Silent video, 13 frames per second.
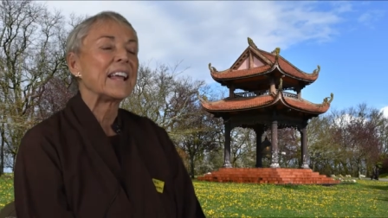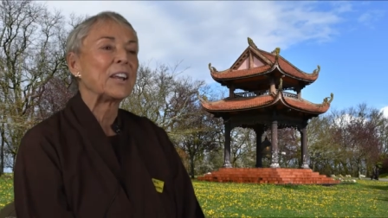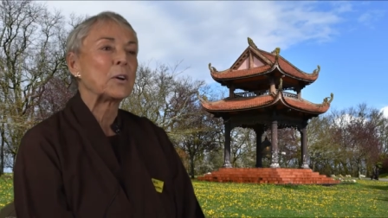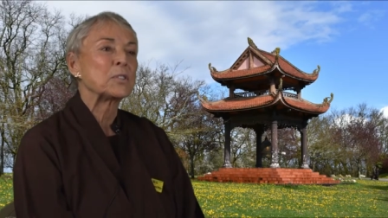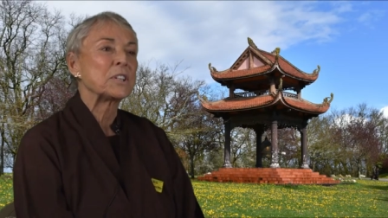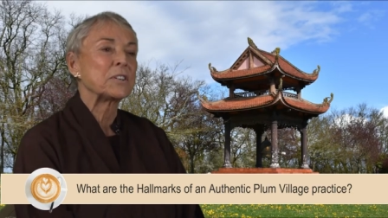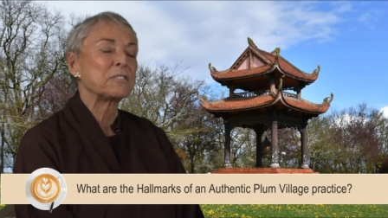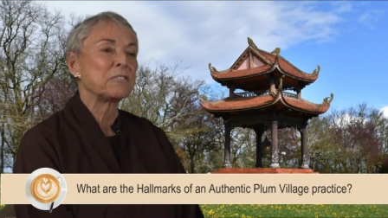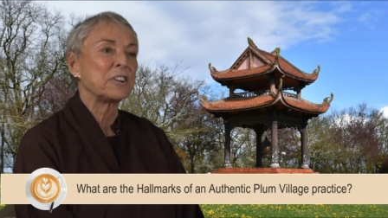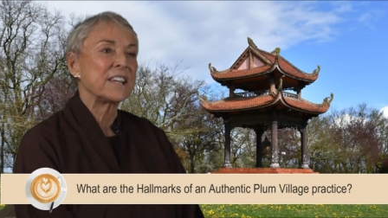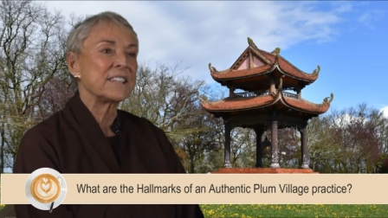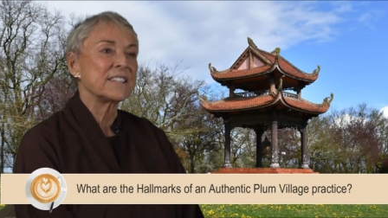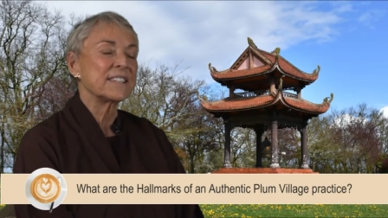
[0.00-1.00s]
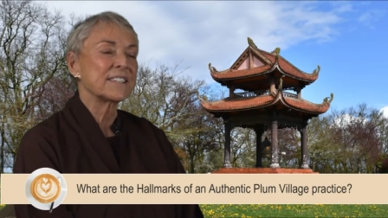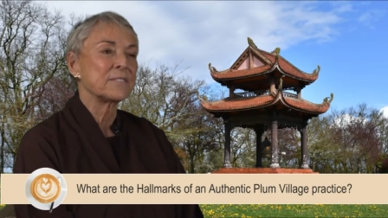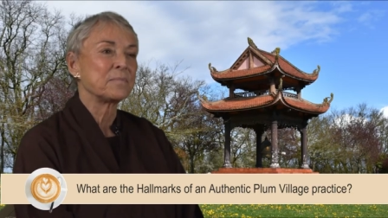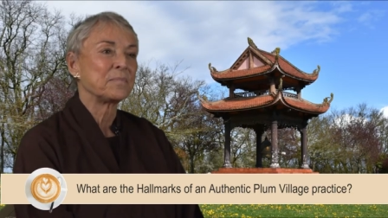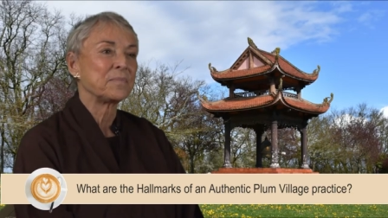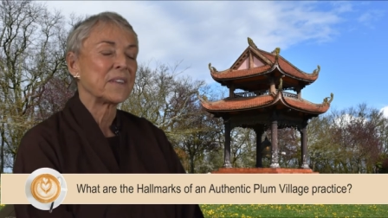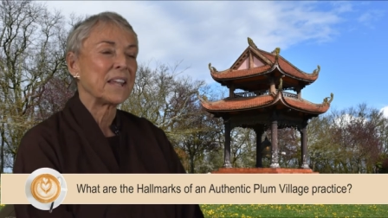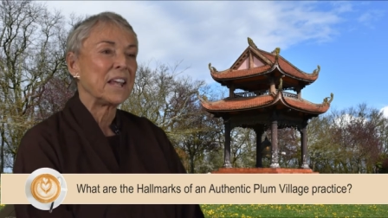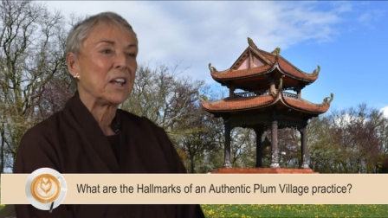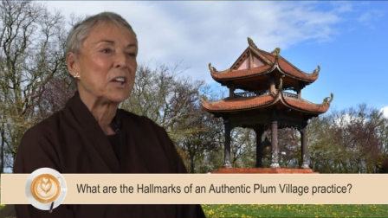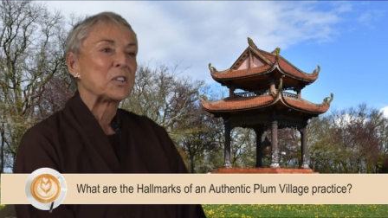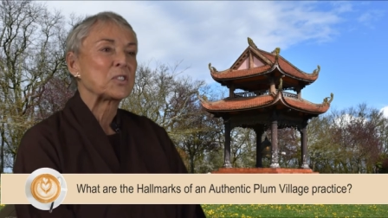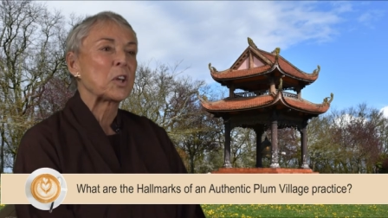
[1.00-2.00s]
Hello, dear friends.
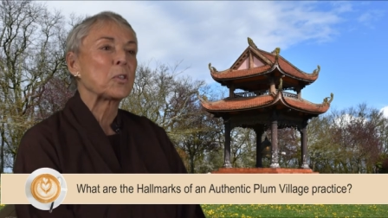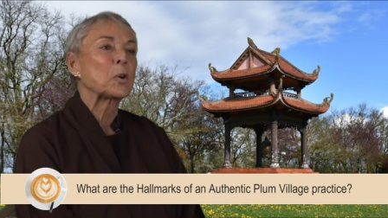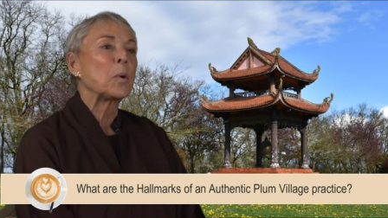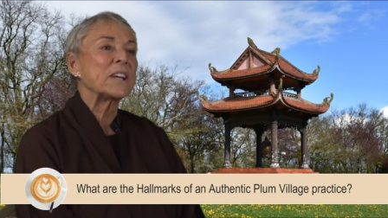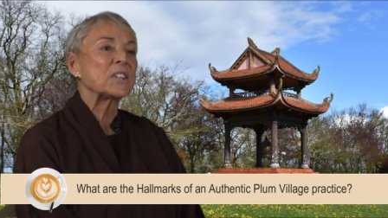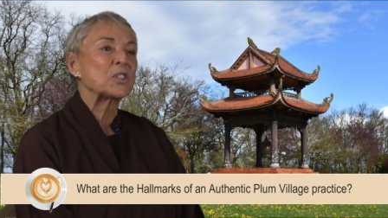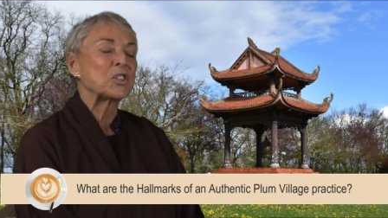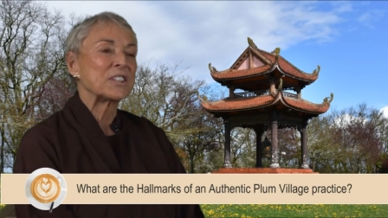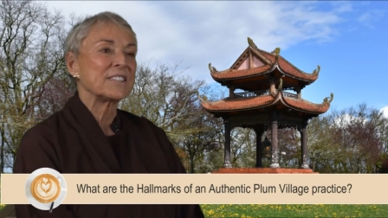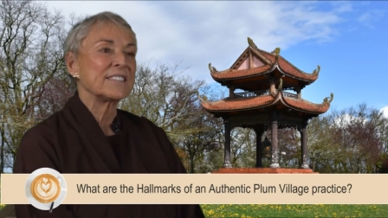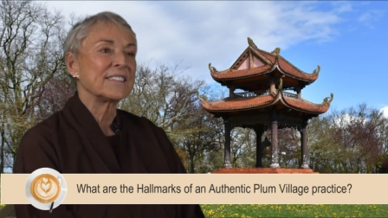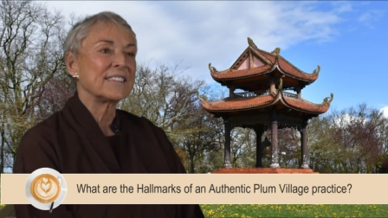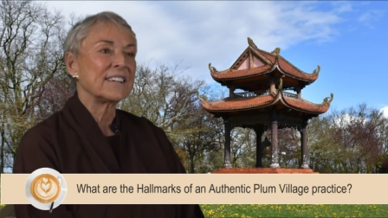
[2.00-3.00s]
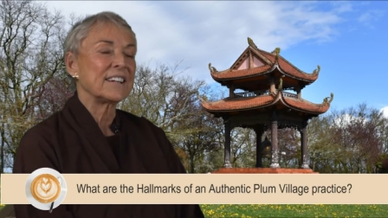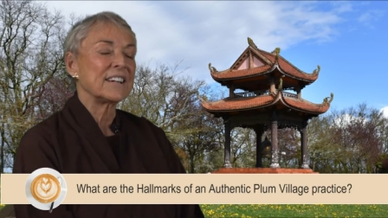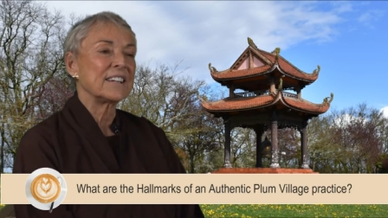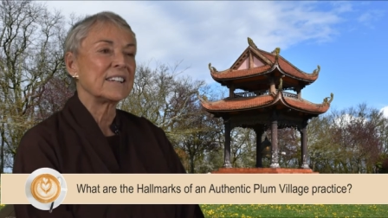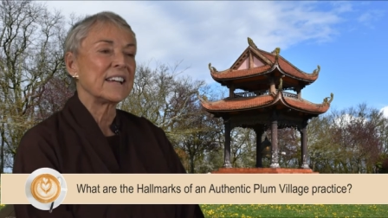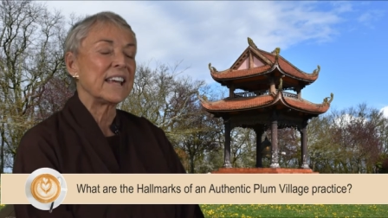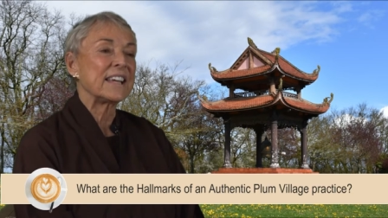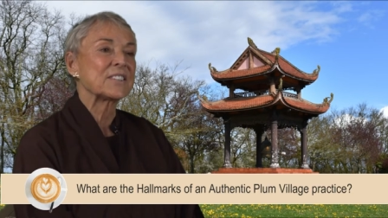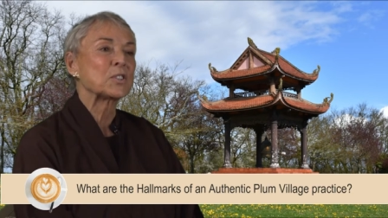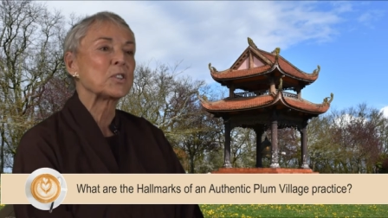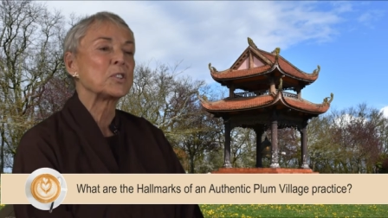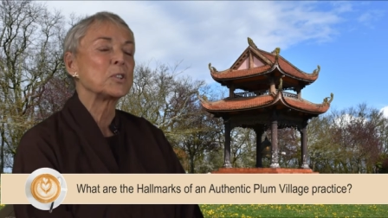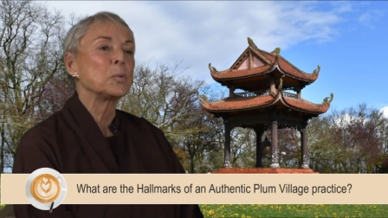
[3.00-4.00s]
So the question uh, has
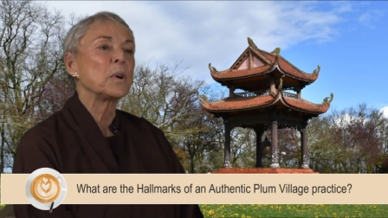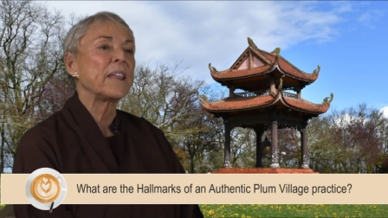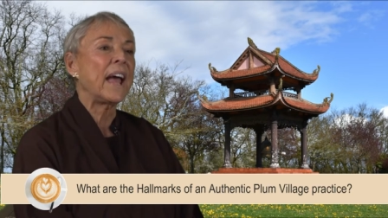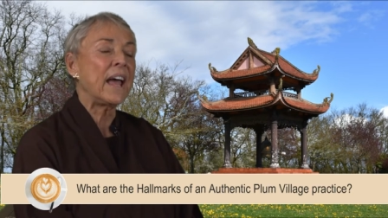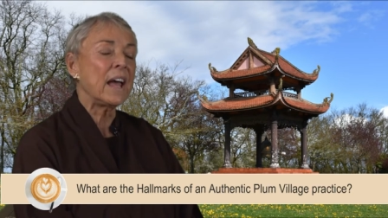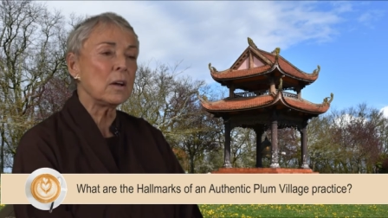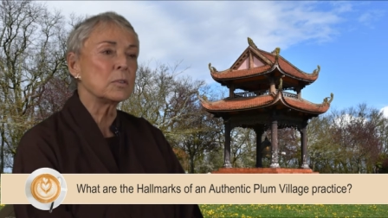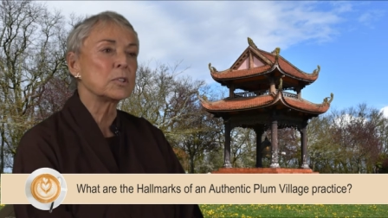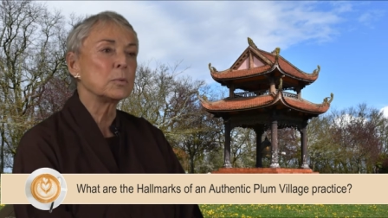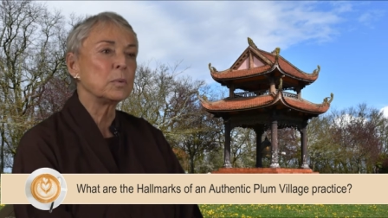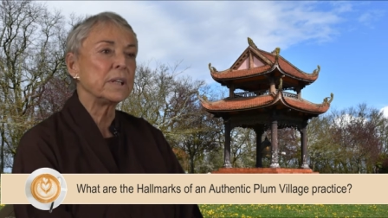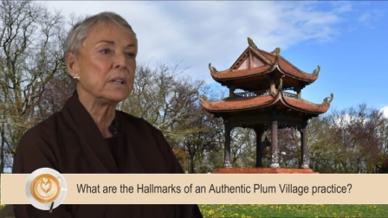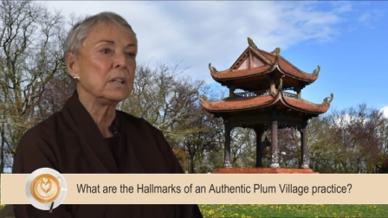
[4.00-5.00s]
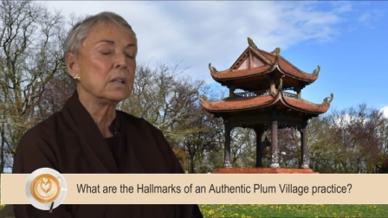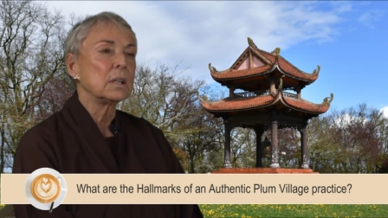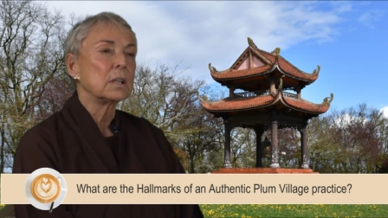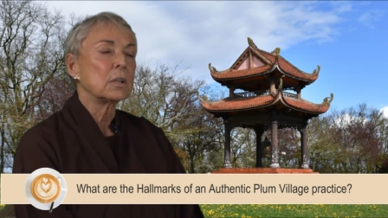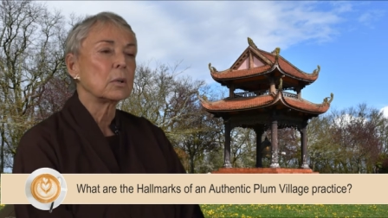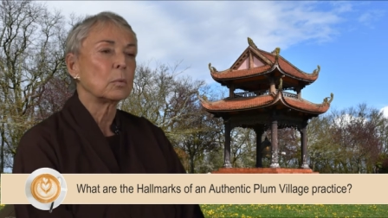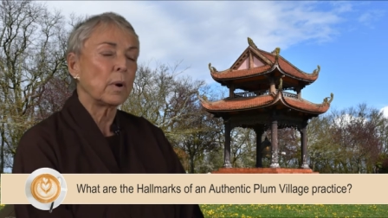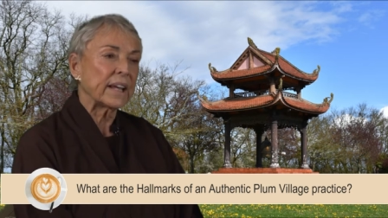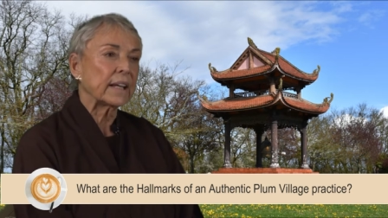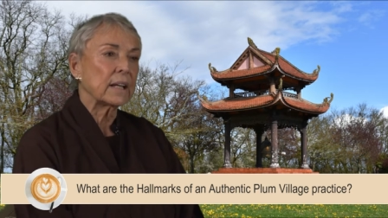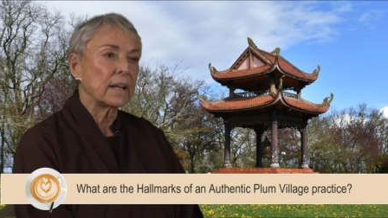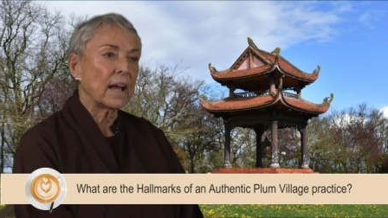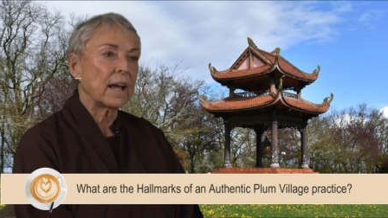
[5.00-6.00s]
to do with how do we
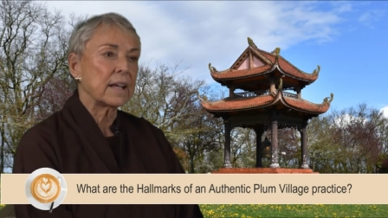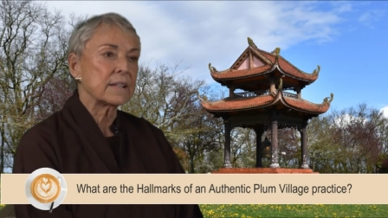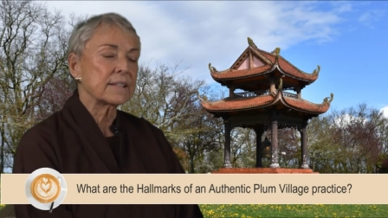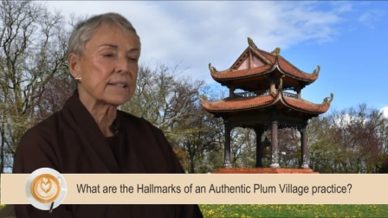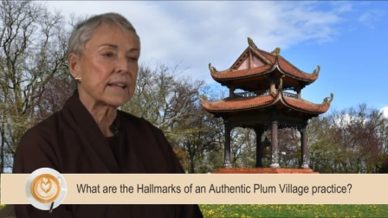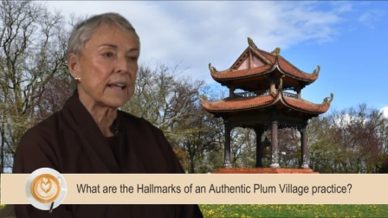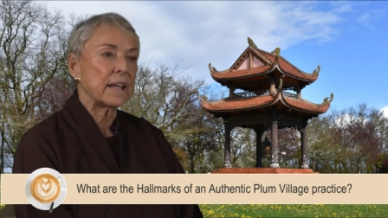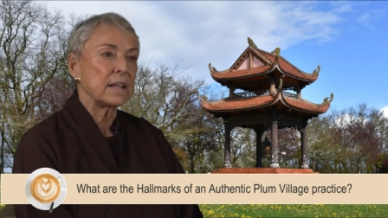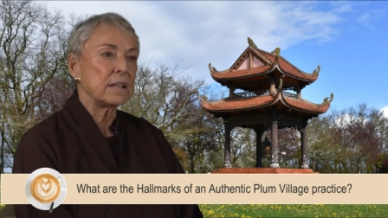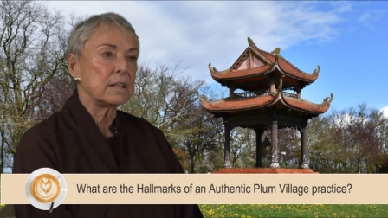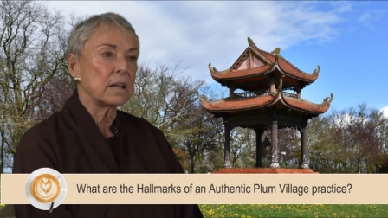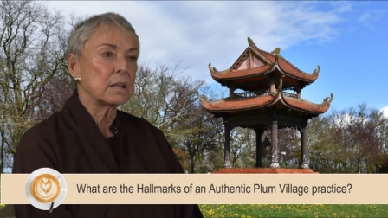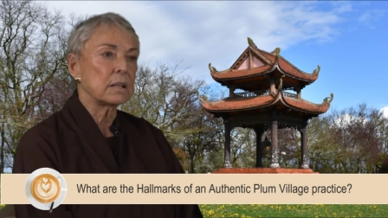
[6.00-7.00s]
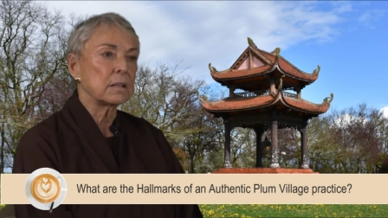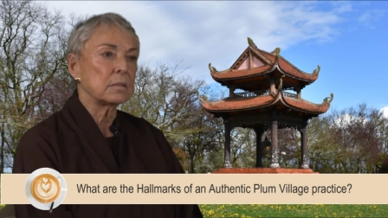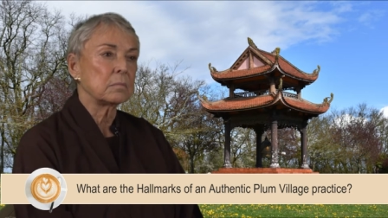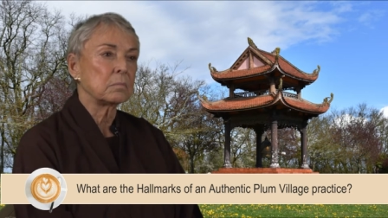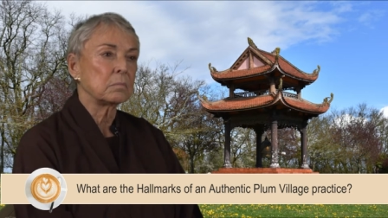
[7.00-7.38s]
recognize a, uh,